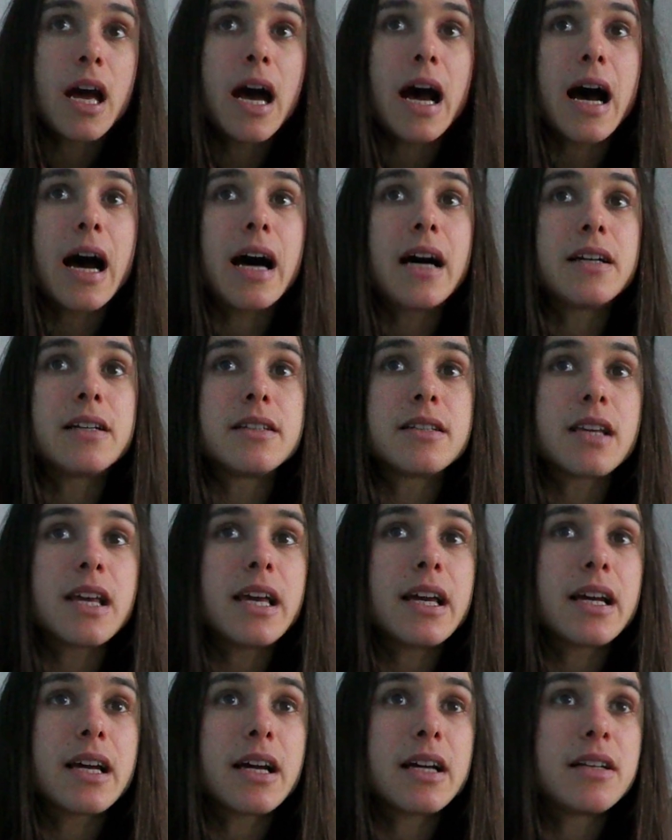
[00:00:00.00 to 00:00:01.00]
and
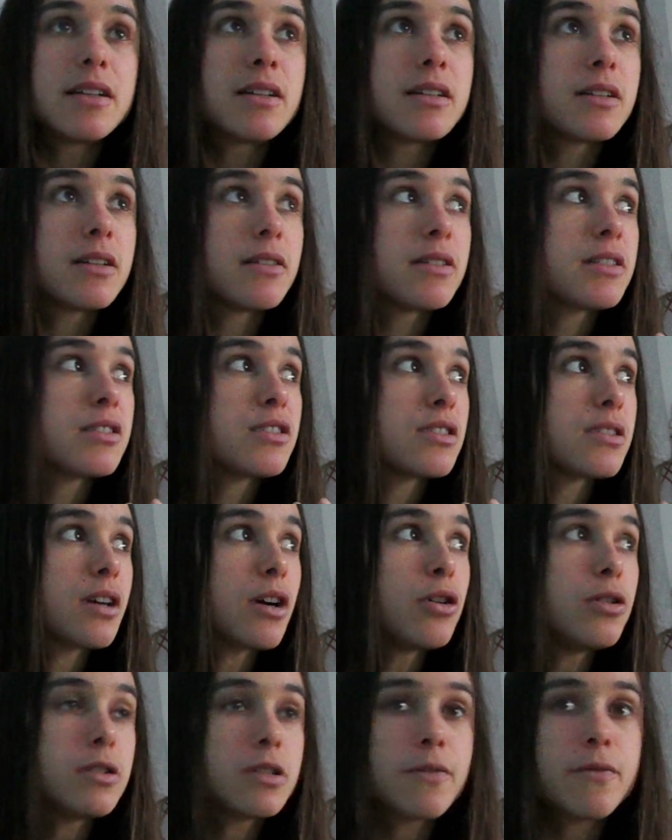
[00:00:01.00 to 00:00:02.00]
it can
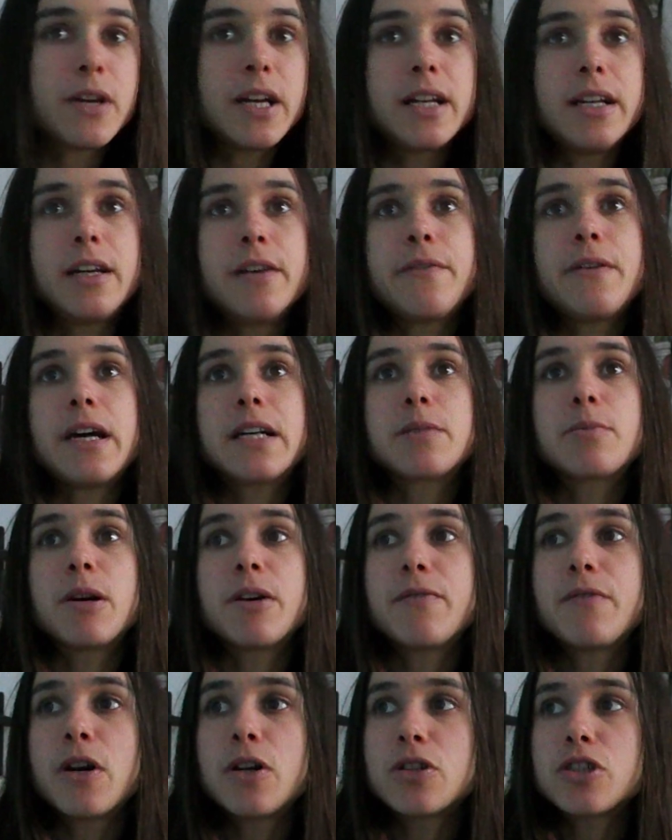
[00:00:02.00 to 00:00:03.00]
so severely affect
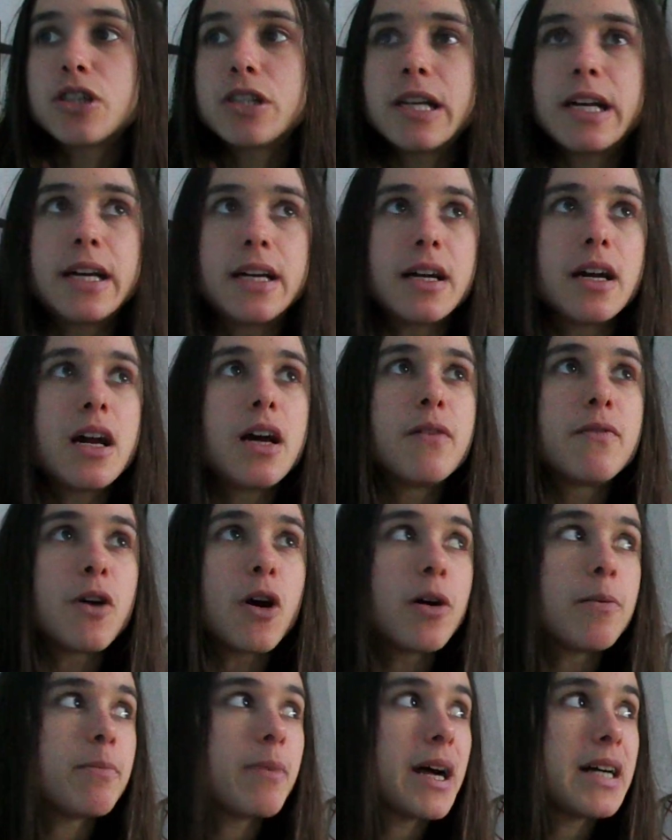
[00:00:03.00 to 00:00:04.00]
my functioning that
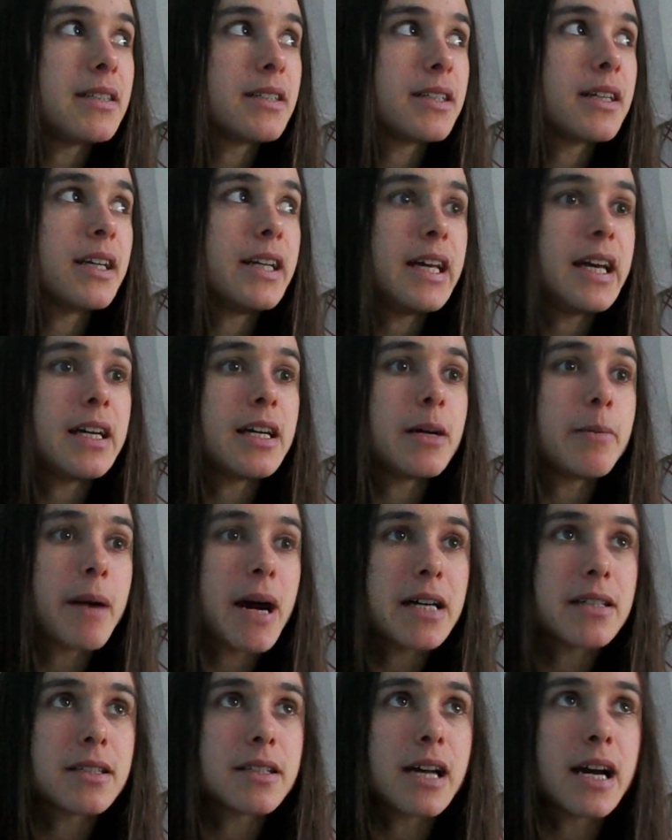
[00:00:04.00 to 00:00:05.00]
I'm basically
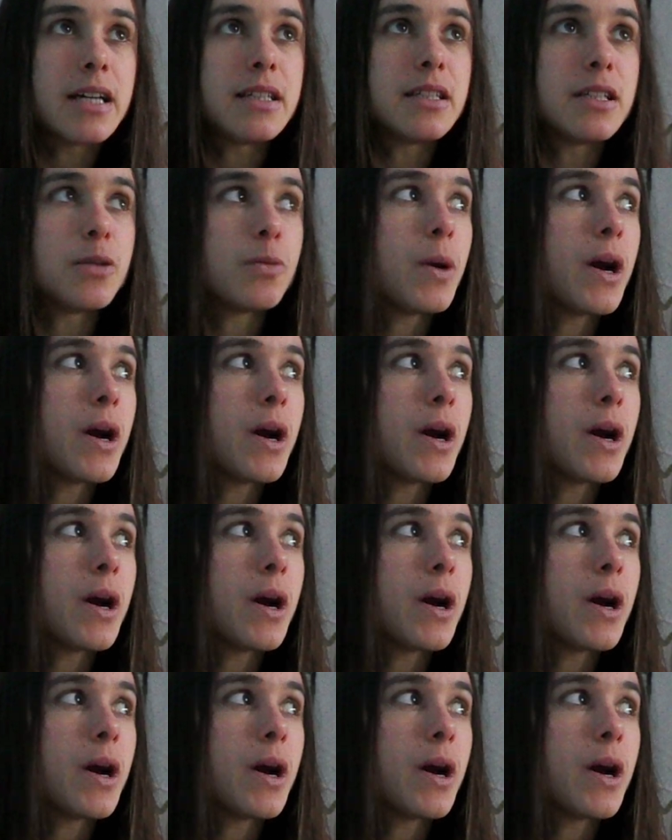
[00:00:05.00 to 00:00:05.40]
incapacitated.